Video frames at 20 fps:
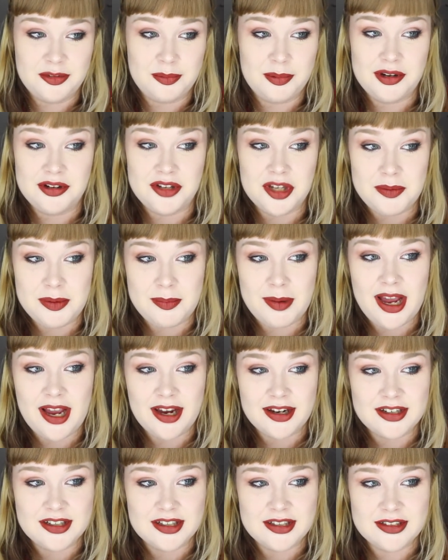suppose I'll be
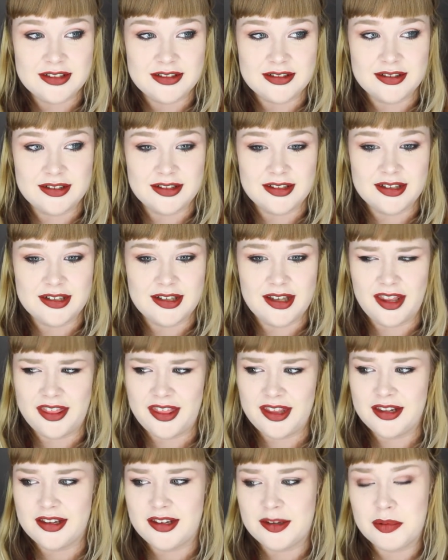back. I
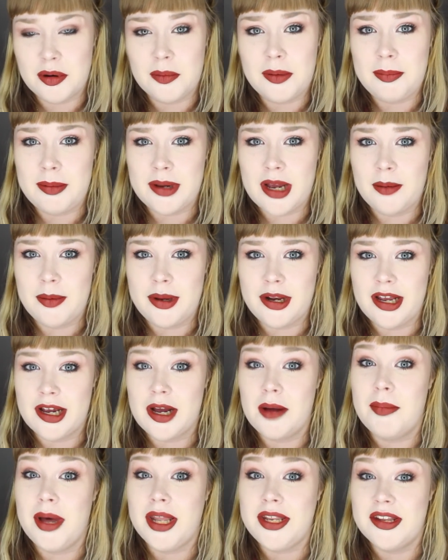think this is probably becoming
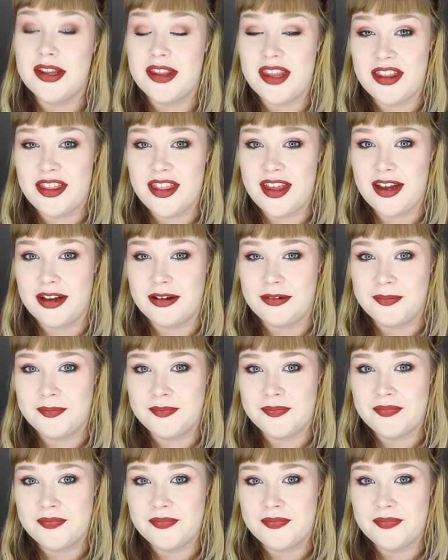like a monthly thing,